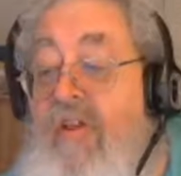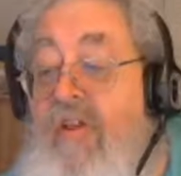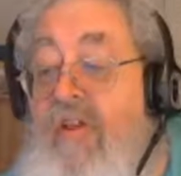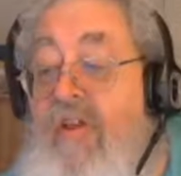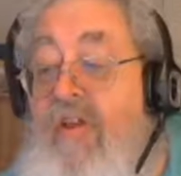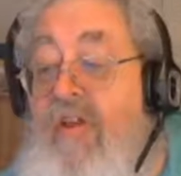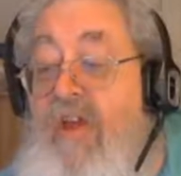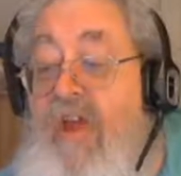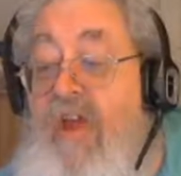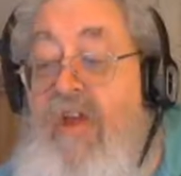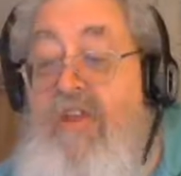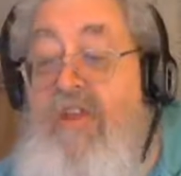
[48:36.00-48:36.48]

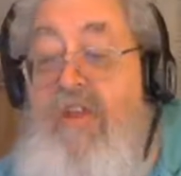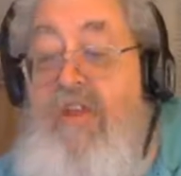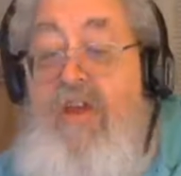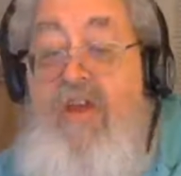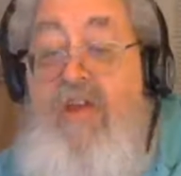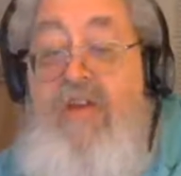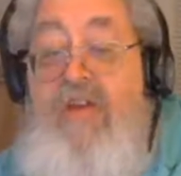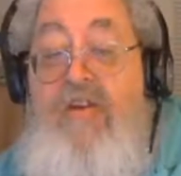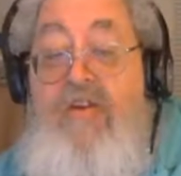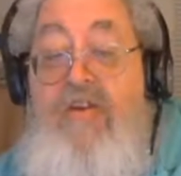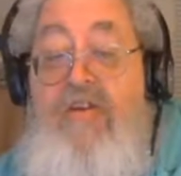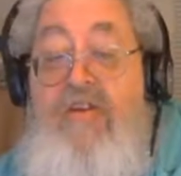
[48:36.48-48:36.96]
And
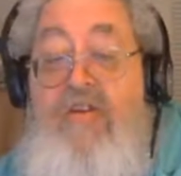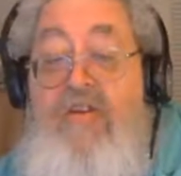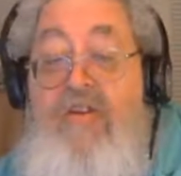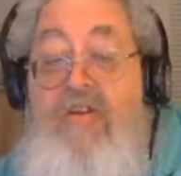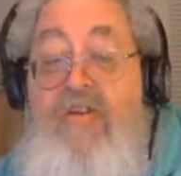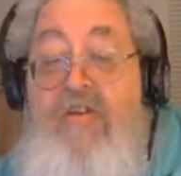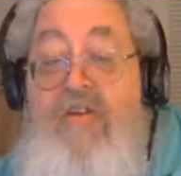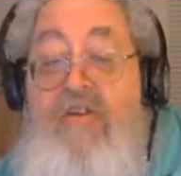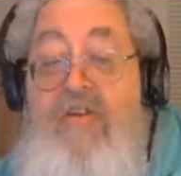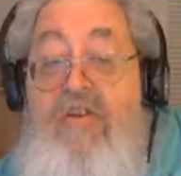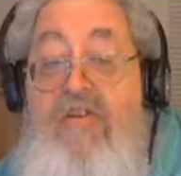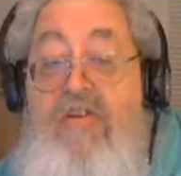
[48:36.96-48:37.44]
then
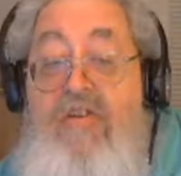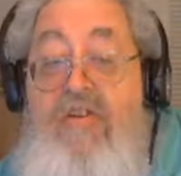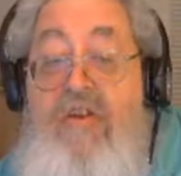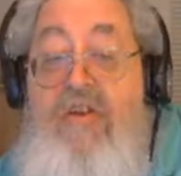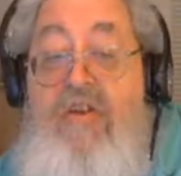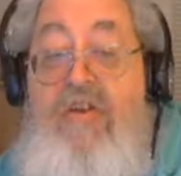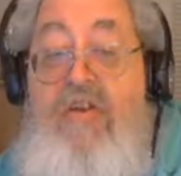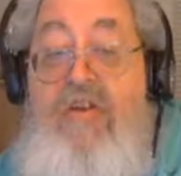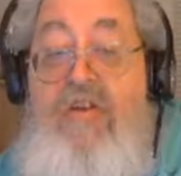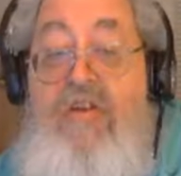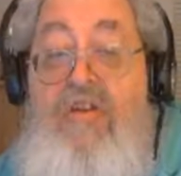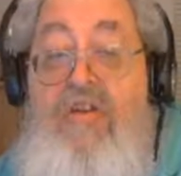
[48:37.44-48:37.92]
Kente
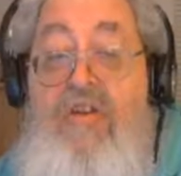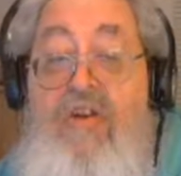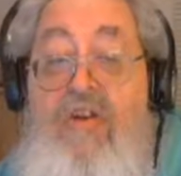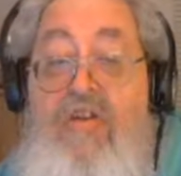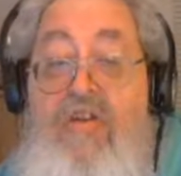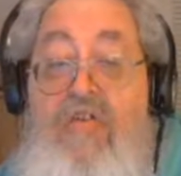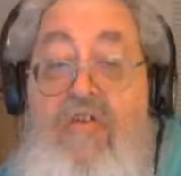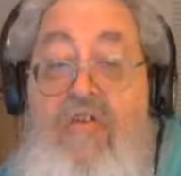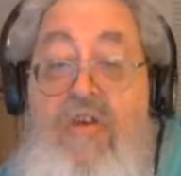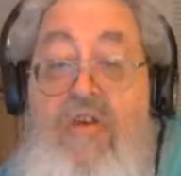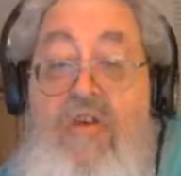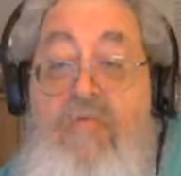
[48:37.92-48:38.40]
said,
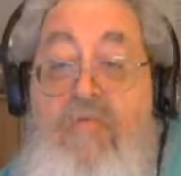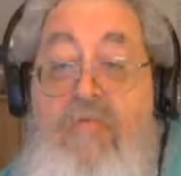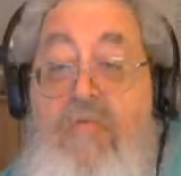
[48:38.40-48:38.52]
hey, you want